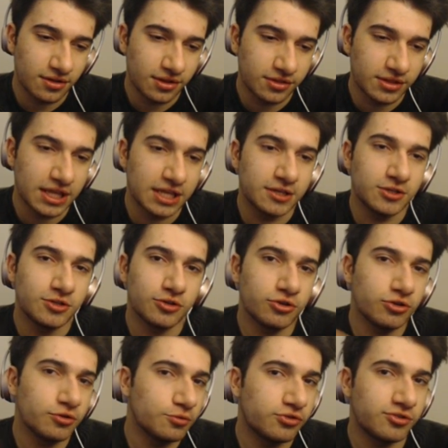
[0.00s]
then, you know,
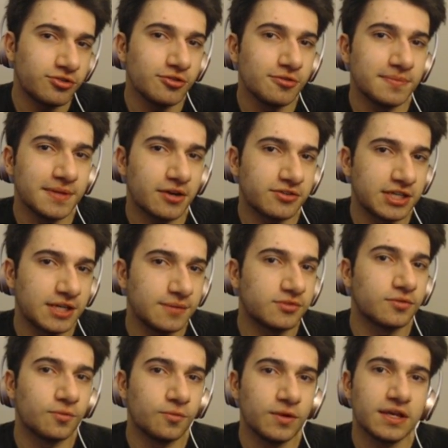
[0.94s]
you assume that our team
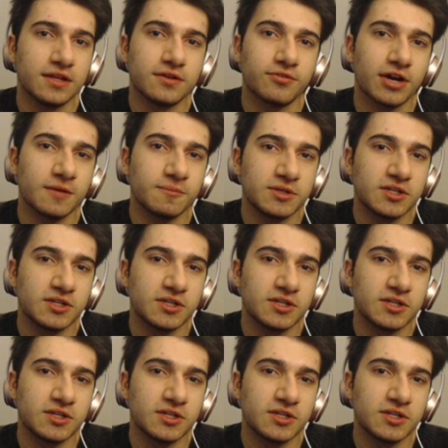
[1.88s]
should win, right?